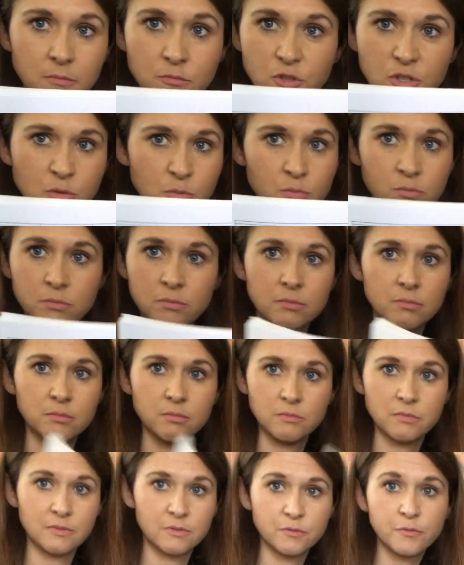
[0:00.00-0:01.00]
Just
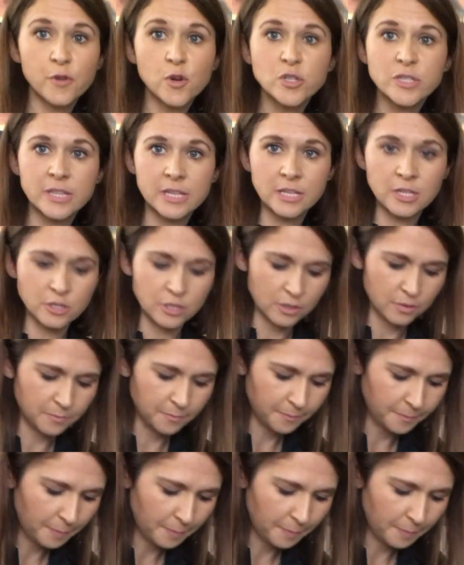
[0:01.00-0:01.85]
first thing you do.